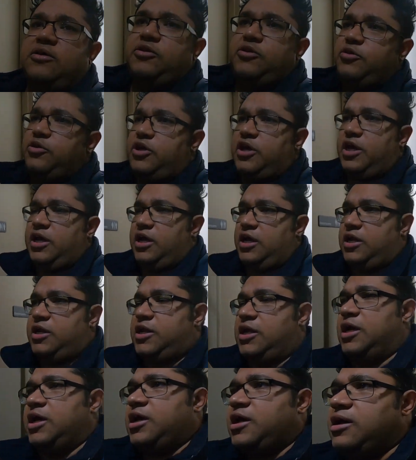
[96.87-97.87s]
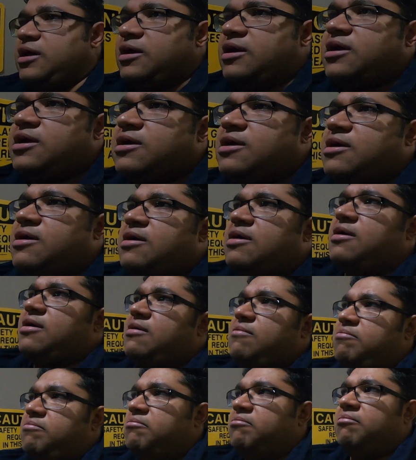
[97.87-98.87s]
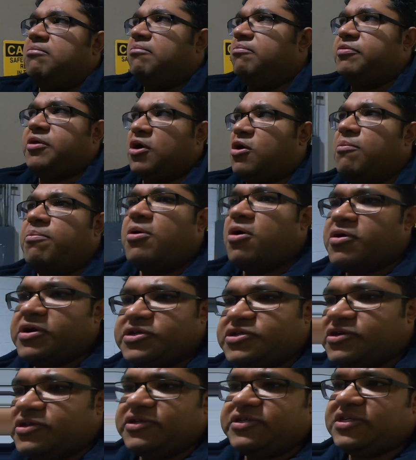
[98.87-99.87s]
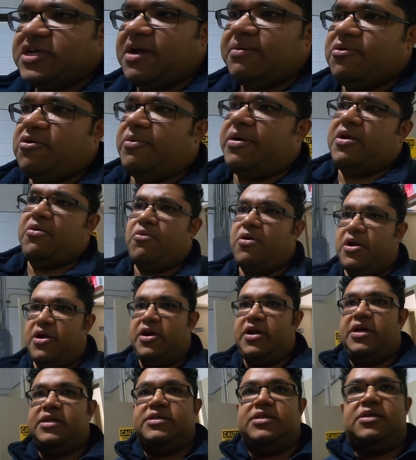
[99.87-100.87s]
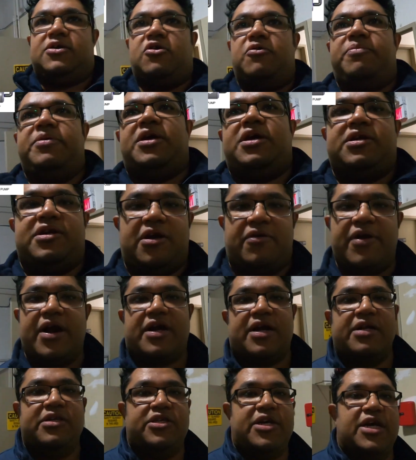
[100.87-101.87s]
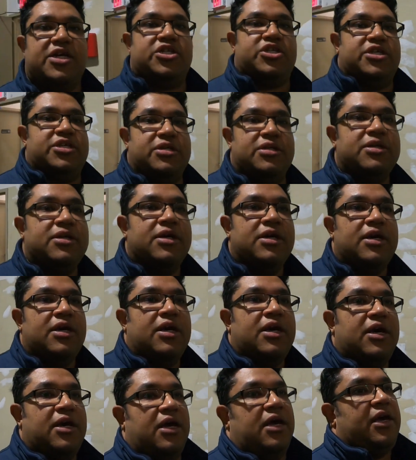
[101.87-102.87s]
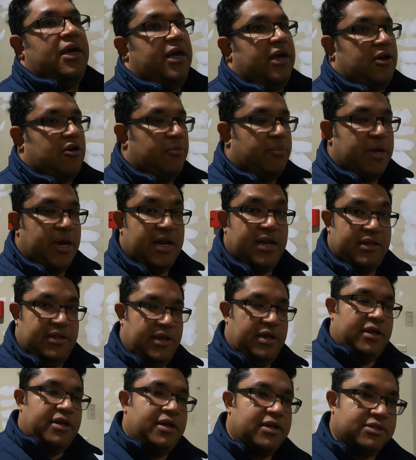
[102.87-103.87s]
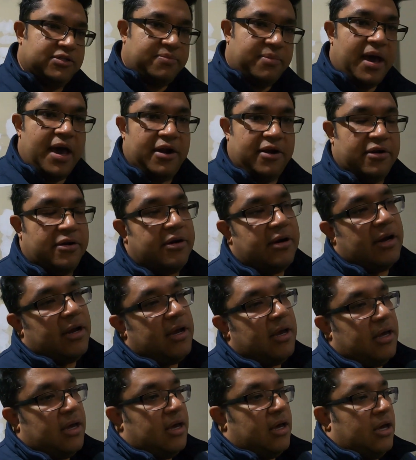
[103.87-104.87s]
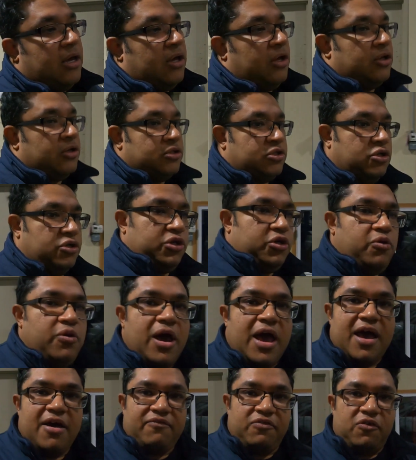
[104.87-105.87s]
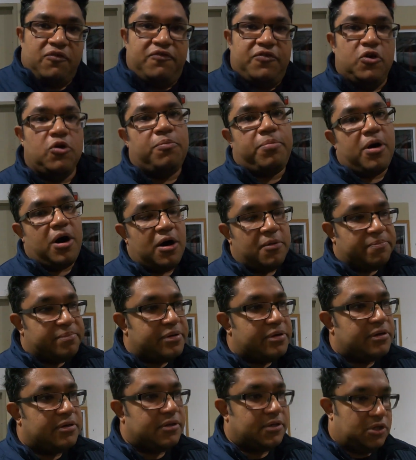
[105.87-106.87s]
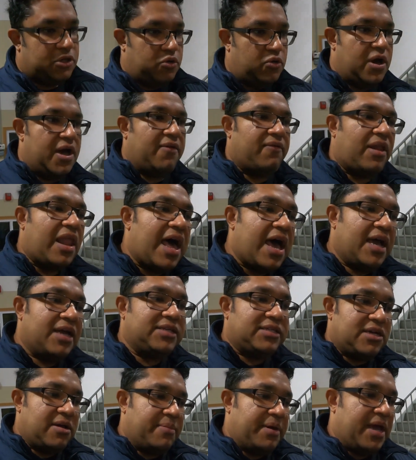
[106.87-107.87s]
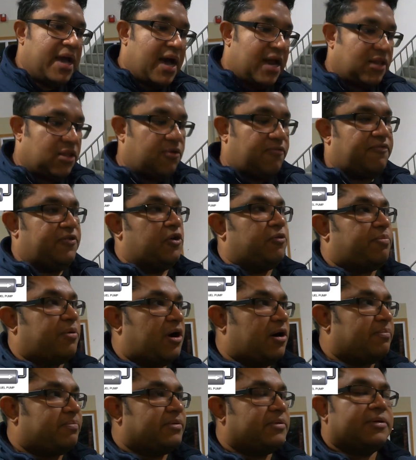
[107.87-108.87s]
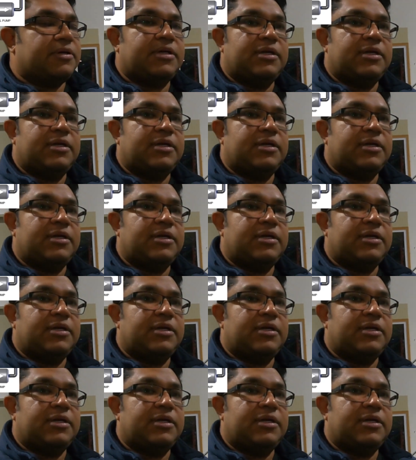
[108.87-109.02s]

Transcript: You could, the components are the same no matter what it is. It could be a direct injection. It could be anything. It doesn't matter. So you have the fuel pump. You have lines coming out of the fuel pump.